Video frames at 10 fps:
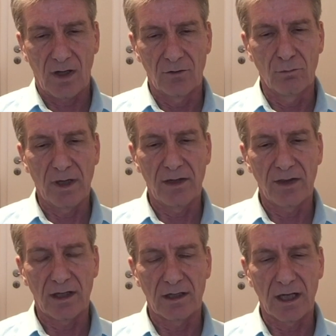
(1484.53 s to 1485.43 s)
you may
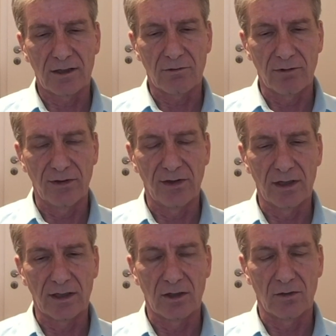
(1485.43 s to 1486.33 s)
then get a
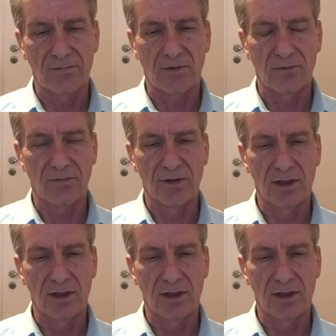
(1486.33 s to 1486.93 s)
rethinking of